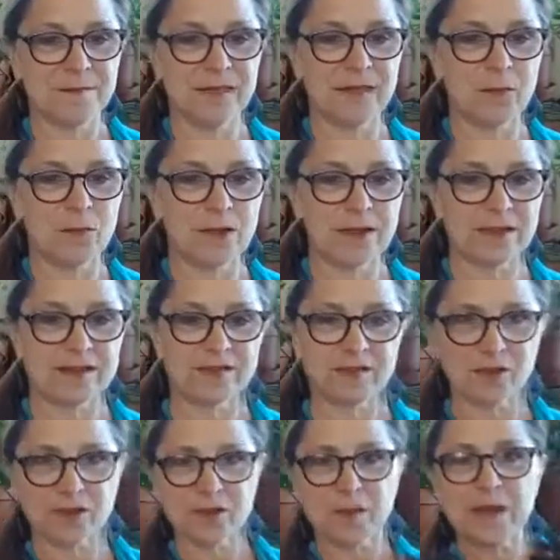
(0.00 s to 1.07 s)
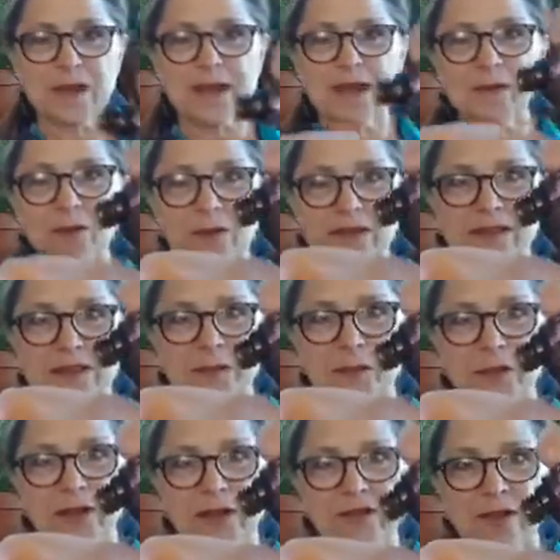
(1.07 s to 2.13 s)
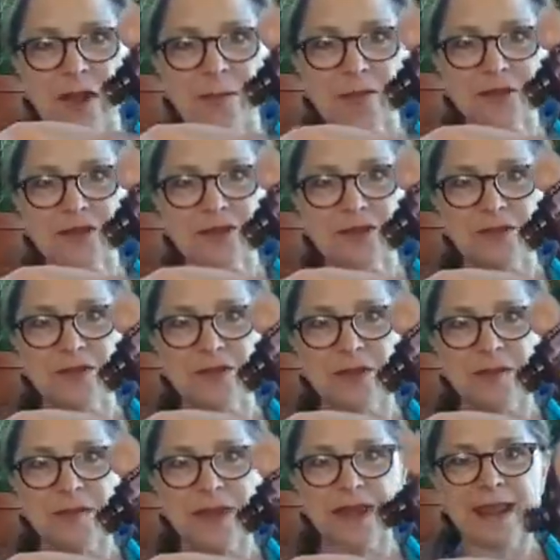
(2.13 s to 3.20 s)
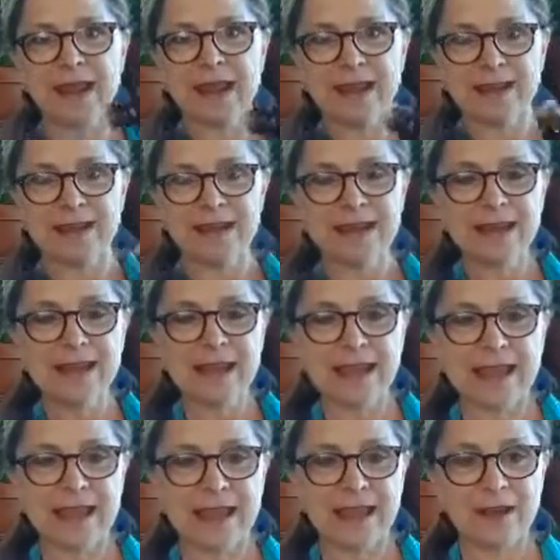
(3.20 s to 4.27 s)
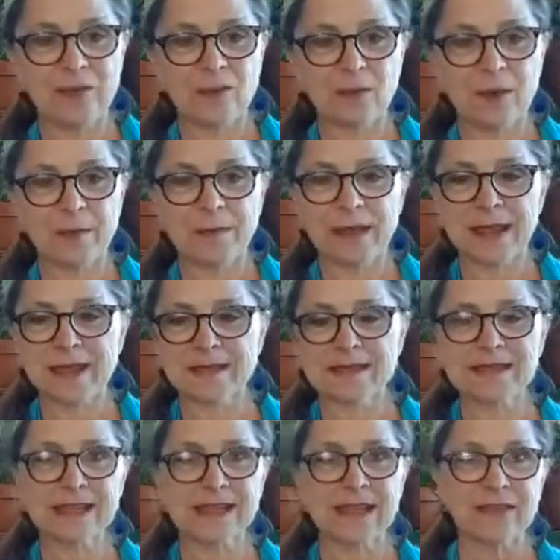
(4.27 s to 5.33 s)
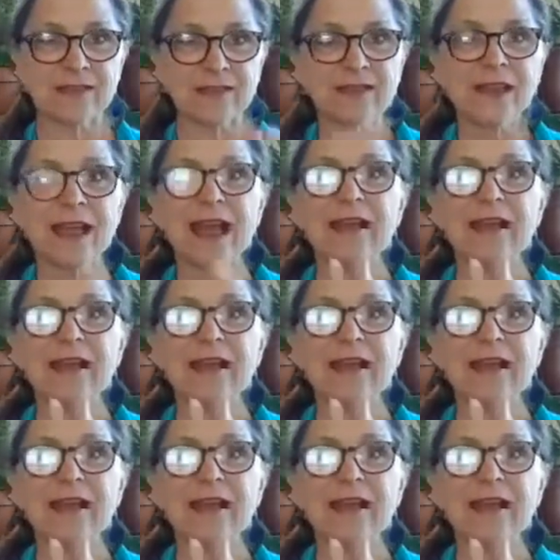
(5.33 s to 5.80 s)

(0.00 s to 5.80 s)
was for speaking was to put a drop or two in my hand and rub my hands together.